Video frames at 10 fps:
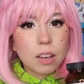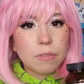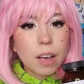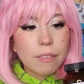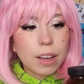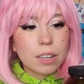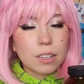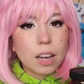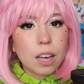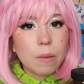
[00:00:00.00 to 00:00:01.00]
5 at a
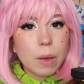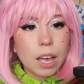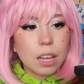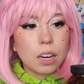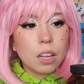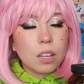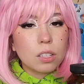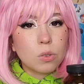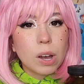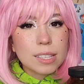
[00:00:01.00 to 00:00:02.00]
time and
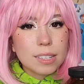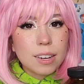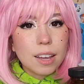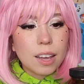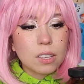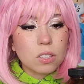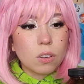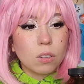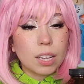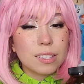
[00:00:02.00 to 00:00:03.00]
twice a day,
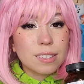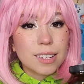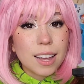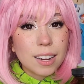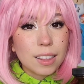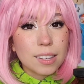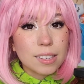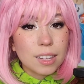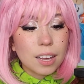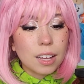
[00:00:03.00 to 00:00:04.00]
so that's 10 of these
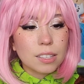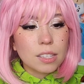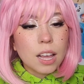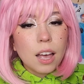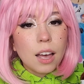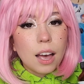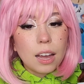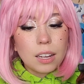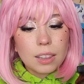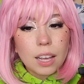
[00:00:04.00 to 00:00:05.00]
things.
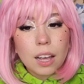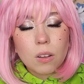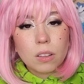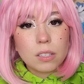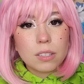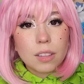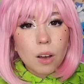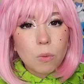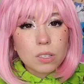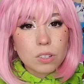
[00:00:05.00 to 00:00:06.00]
I think I only did
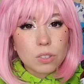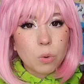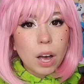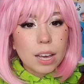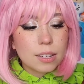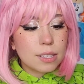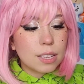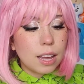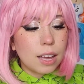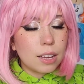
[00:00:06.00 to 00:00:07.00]
that once or twice,
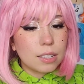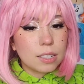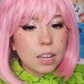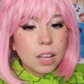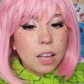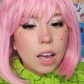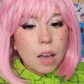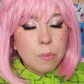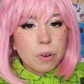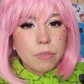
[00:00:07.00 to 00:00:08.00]
and
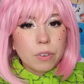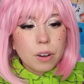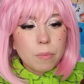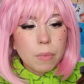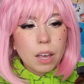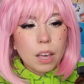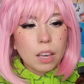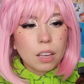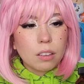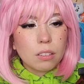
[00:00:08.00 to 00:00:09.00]
I prefer
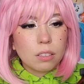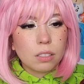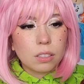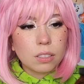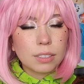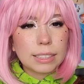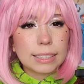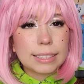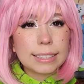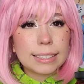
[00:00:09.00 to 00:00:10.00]
my
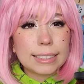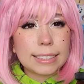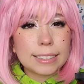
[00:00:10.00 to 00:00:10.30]
I